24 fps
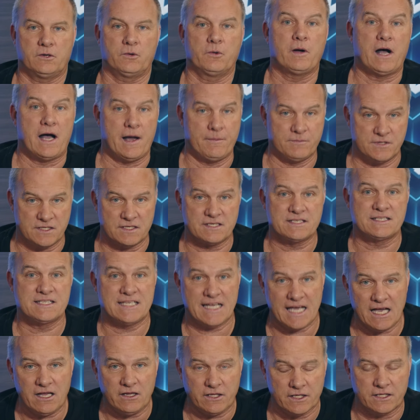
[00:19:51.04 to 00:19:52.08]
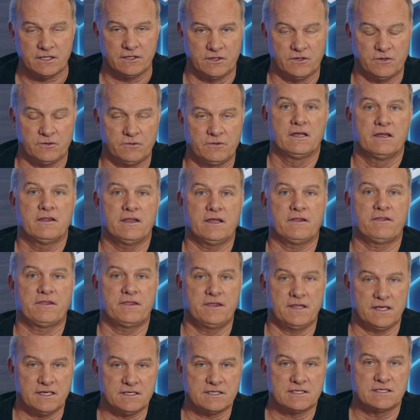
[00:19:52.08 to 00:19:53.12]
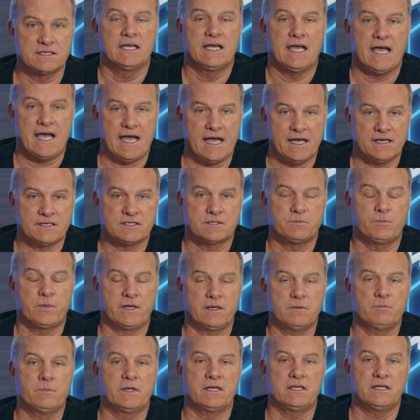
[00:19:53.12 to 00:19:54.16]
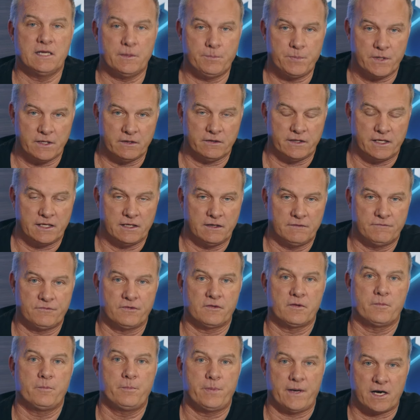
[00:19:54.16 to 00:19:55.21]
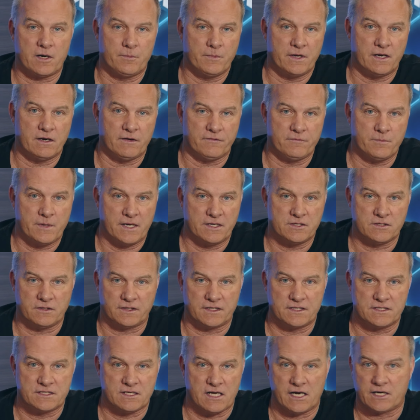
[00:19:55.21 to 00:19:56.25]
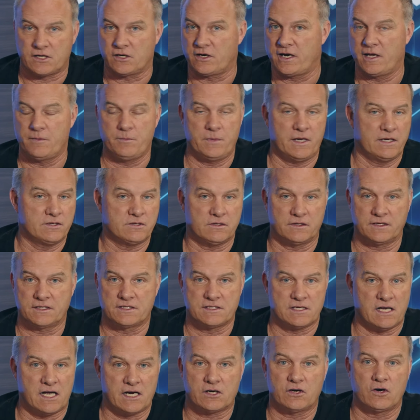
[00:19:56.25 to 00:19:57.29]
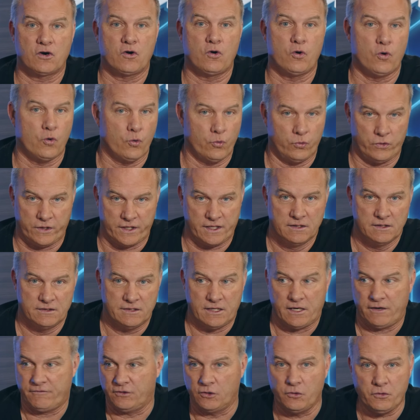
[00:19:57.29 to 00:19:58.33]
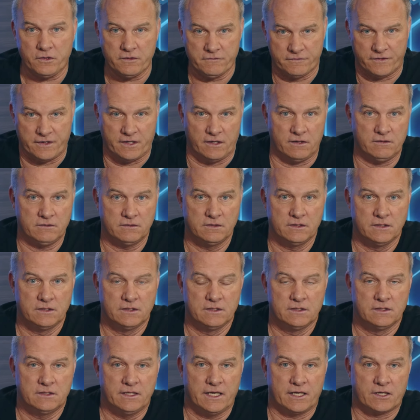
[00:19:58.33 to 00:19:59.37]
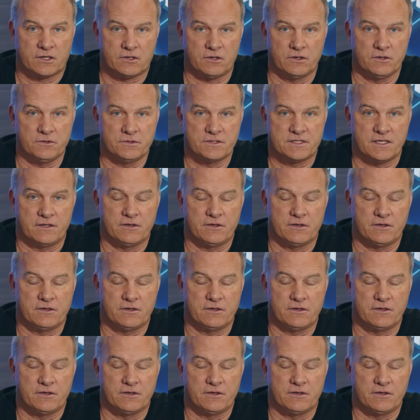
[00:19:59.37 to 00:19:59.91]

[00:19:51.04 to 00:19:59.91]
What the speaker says: I'm just telling you that this has been manipulated for the betterment of Major League Soccer and Major League Soccer only. Now, if Louisville and Cruz and